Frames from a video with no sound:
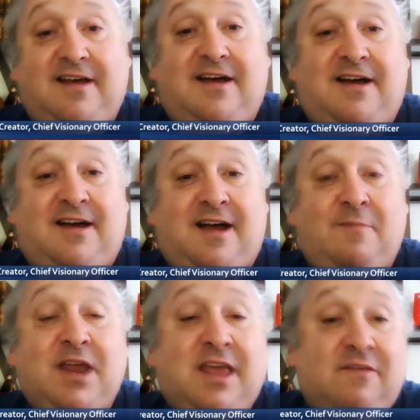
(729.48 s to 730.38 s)

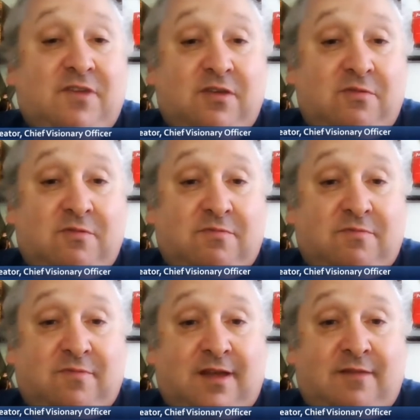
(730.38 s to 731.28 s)
I'm
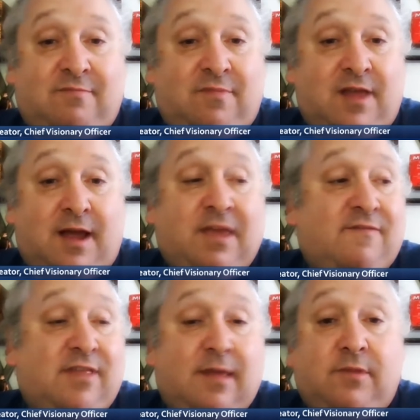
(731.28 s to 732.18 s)

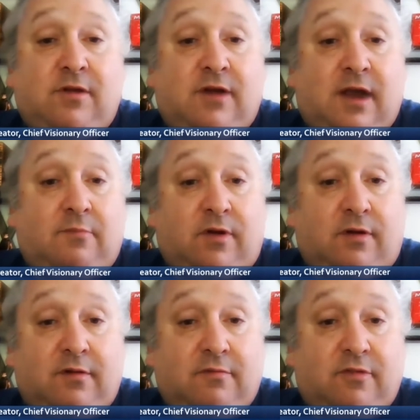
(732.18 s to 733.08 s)
giving them your
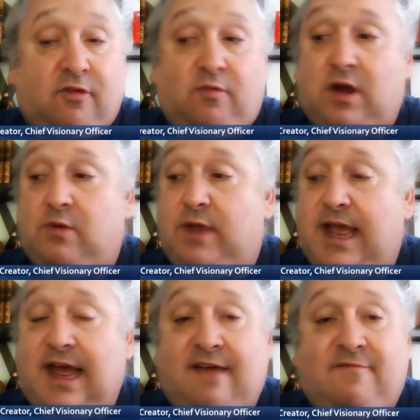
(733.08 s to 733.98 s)
number. So what do we
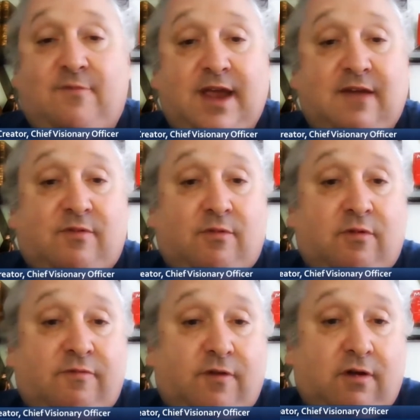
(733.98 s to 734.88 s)
have? We have a
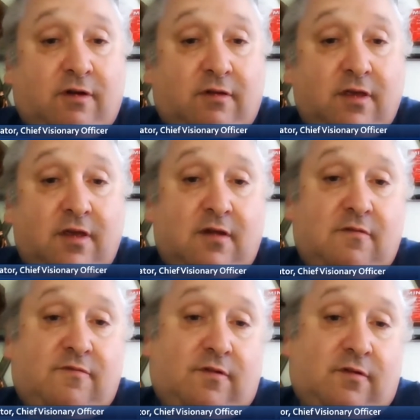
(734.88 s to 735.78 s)
referral
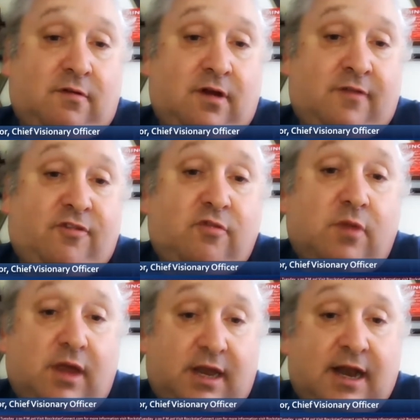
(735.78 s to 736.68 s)
for a $2
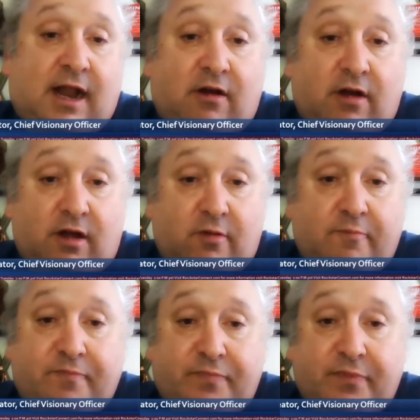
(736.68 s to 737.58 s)
million
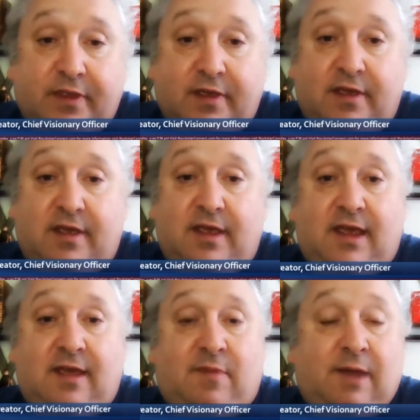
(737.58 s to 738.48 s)
home.
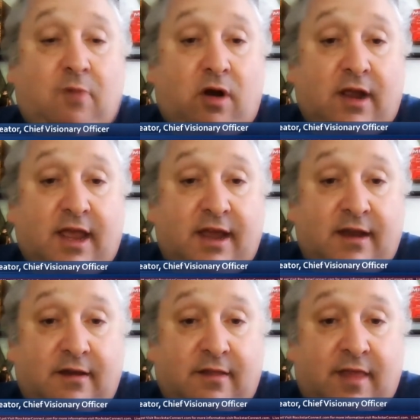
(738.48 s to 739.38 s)
And my
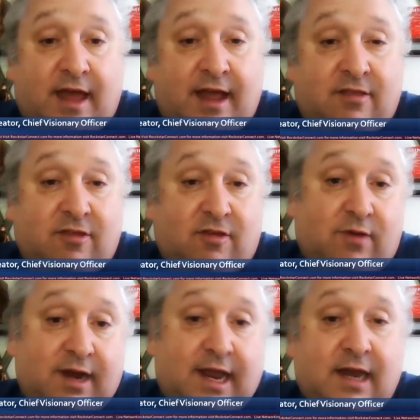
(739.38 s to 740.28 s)
market, that's
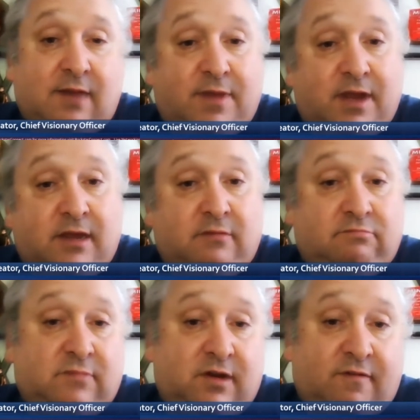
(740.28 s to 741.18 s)
going to end up being,
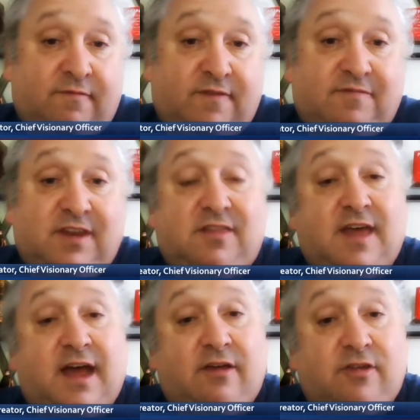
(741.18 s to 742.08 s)
$50,000
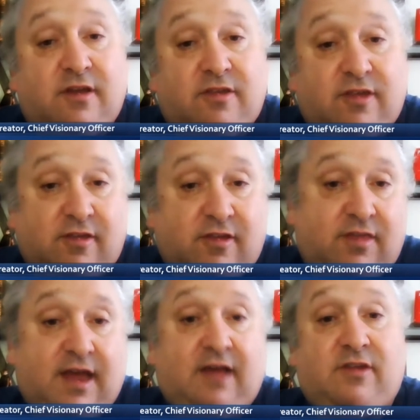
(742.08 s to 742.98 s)
to
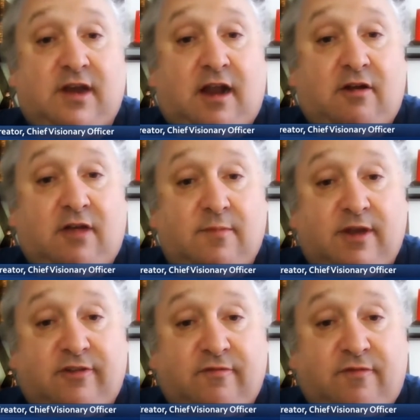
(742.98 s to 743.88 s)
$60,000
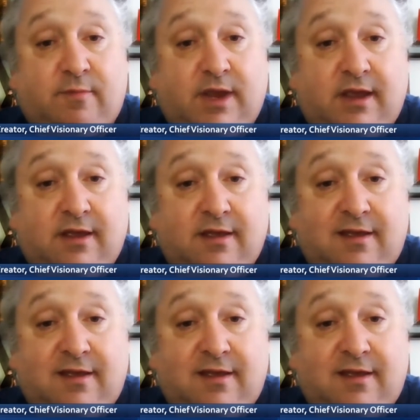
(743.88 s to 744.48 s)
commission for me.